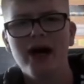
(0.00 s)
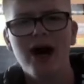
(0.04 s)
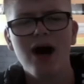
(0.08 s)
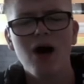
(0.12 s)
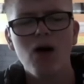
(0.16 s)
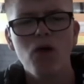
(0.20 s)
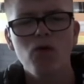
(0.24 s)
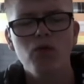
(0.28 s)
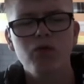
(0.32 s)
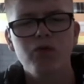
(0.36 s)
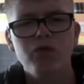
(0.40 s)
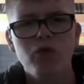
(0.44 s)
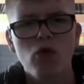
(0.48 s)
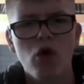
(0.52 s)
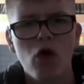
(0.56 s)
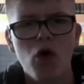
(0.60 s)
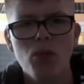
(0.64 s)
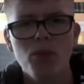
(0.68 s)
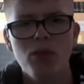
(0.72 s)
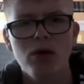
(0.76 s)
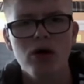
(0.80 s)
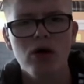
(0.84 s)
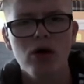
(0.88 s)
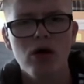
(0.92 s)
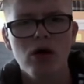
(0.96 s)
out
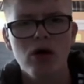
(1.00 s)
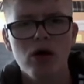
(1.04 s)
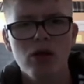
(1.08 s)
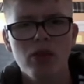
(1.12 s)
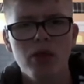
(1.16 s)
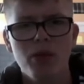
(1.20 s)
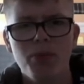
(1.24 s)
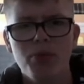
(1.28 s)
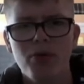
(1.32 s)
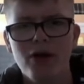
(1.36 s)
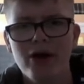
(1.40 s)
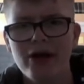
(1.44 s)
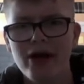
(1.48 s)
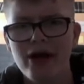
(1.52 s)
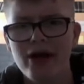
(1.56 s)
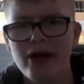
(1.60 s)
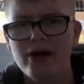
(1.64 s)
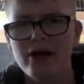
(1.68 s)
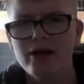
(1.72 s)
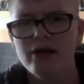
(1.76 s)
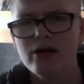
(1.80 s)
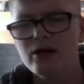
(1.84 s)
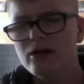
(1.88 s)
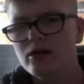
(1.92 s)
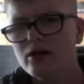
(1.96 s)
from the player
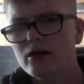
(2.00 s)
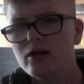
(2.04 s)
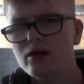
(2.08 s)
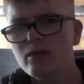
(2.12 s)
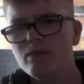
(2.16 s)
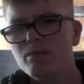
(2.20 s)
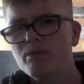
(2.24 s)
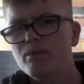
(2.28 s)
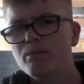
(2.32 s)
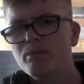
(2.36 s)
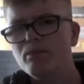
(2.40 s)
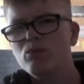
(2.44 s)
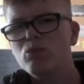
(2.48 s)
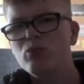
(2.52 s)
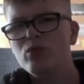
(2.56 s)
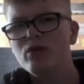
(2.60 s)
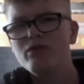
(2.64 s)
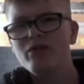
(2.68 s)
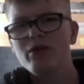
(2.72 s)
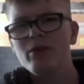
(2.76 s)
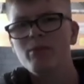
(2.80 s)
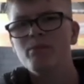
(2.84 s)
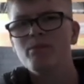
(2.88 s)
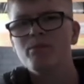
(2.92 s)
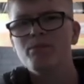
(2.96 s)
with
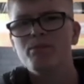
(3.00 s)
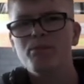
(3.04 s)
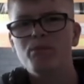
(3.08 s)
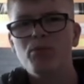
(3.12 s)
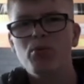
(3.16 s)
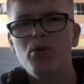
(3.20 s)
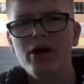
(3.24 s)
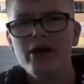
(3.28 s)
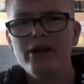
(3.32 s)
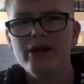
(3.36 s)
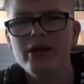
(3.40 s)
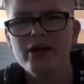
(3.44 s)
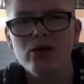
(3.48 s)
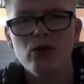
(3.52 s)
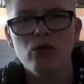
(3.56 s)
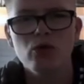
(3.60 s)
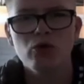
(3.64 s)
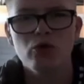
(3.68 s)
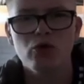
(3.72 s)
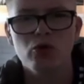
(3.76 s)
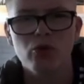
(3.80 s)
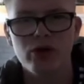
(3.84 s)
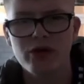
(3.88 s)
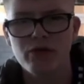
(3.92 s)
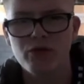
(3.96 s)
him playing in the
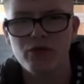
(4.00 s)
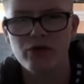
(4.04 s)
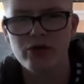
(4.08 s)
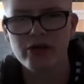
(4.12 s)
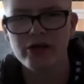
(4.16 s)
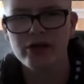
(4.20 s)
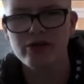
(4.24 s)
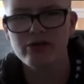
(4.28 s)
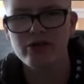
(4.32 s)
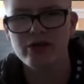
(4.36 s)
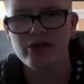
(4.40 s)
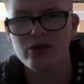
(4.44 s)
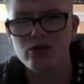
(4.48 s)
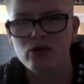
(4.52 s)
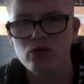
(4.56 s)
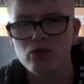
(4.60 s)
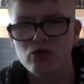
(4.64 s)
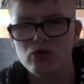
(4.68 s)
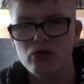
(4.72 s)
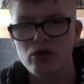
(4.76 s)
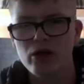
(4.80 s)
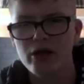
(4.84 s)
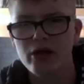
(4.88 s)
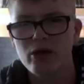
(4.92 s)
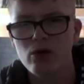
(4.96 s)
under-23s,
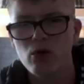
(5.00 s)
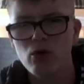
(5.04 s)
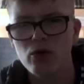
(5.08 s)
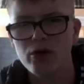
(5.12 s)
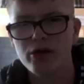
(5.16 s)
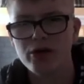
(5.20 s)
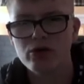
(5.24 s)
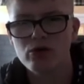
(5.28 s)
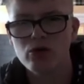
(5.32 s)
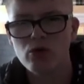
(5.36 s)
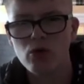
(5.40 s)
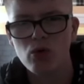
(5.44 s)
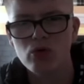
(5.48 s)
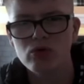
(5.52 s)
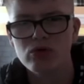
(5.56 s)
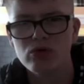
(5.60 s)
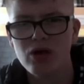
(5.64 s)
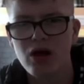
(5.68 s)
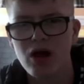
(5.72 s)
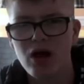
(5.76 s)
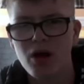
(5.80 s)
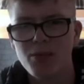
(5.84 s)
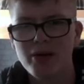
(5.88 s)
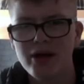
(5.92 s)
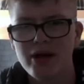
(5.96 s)
it only shows
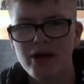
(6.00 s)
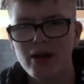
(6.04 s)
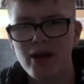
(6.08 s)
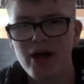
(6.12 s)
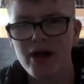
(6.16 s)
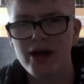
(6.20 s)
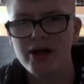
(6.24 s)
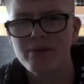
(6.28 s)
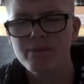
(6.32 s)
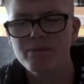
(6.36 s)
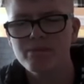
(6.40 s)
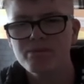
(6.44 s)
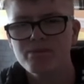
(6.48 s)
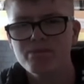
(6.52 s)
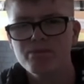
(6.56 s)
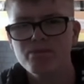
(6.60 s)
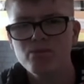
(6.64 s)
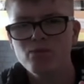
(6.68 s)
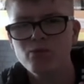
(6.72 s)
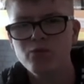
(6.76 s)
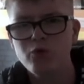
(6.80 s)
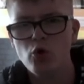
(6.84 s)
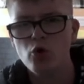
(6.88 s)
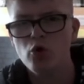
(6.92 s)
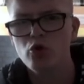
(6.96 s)
how many, like,
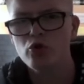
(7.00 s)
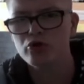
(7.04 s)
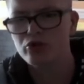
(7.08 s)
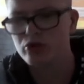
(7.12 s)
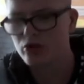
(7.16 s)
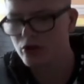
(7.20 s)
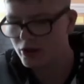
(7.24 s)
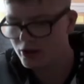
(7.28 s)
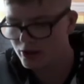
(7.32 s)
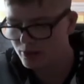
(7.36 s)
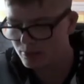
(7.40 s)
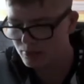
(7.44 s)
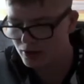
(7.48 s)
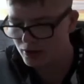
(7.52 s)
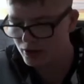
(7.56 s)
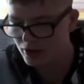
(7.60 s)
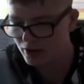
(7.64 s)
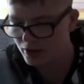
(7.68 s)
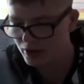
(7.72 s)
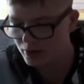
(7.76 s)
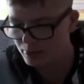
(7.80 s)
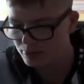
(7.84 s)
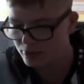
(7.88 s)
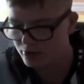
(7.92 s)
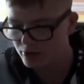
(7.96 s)
first-game
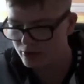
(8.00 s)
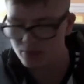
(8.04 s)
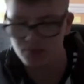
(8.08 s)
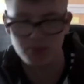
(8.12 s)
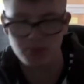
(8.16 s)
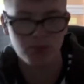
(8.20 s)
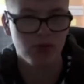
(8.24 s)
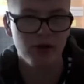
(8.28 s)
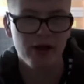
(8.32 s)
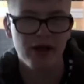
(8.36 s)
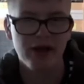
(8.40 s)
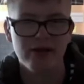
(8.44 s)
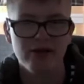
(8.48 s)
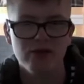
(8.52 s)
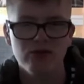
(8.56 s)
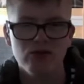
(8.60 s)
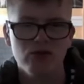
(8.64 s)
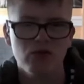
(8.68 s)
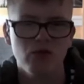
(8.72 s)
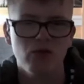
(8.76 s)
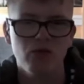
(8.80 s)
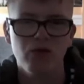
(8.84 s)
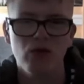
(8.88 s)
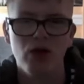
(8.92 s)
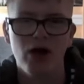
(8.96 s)
games he's played and
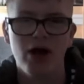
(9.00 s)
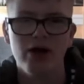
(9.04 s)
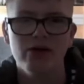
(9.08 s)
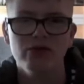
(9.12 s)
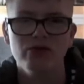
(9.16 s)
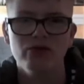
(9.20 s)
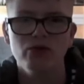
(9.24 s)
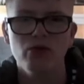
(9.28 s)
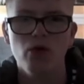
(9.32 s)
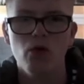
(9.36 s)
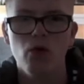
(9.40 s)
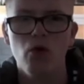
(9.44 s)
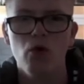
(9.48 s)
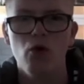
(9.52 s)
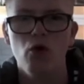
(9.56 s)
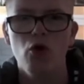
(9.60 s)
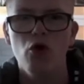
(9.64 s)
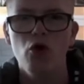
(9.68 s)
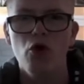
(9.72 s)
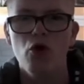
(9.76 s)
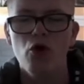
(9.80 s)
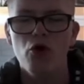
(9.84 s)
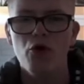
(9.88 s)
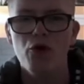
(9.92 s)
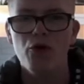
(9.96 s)
stuff like that. So
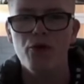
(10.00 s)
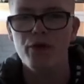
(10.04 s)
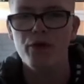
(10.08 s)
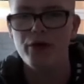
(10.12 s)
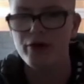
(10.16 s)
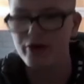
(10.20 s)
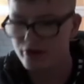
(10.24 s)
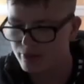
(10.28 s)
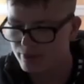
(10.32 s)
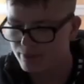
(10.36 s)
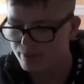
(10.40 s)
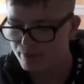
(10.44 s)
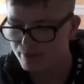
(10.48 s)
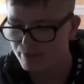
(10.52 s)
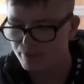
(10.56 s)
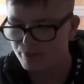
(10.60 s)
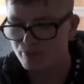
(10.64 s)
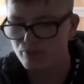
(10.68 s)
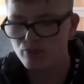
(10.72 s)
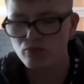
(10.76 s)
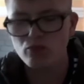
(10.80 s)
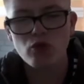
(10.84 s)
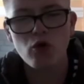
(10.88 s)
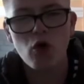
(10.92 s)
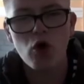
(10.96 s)
he's
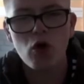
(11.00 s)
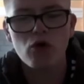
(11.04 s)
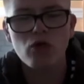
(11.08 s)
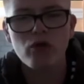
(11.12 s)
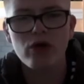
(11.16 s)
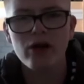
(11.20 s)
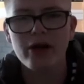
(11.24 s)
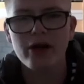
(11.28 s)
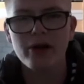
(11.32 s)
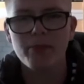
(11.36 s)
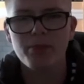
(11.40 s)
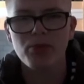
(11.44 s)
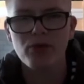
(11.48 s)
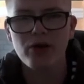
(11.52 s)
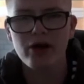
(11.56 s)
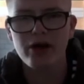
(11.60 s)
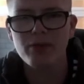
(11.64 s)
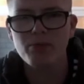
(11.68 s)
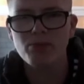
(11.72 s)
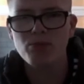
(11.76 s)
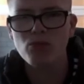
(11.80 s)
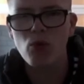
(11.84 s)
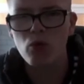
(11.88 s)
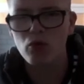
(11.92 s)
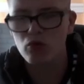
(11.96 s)
not really played
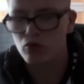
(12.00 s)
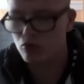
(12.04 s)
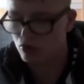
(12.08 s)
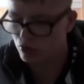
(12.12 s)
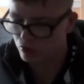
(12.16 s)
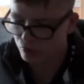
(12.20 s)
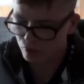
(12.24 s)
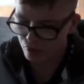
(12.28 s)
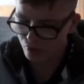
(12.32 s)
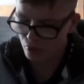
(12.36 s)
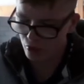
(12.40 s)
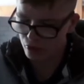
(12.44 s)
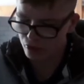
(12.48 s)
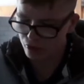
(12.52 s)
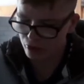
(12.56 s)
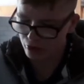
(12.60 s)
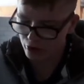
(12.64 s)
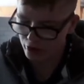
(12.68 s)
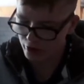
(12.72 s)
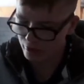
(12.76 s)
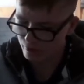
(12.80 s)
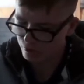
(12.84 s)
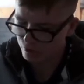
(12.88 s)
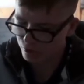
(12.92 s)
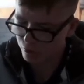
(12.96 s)
much
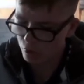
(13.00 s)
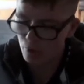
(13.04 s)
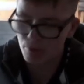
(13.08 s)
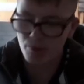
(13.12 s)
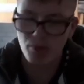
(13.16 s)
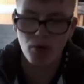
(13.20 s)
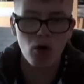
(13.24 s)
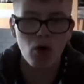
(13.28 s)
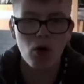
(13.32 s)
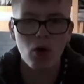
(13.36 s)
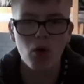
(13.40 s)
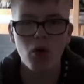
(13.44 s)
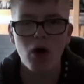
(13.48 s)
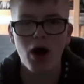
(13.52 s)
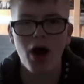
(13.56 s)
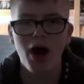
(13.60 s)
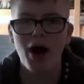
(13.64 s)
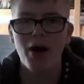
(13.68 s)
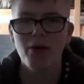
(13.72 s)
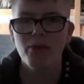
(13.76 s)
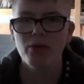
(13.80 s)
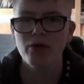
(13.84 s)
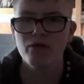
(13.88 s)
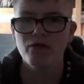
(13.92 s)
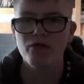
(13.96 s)
first-team football, I
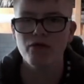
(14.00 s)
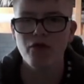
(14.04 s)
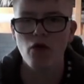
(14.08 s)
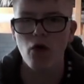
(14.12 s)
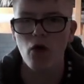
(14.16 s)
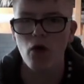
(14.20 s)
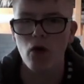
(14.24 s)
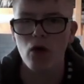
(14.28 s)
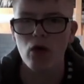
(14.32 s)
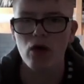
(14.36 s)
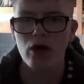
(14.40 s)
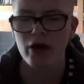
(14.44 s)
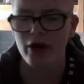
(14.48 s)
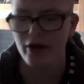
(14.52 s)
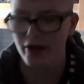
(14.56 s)
would have thought,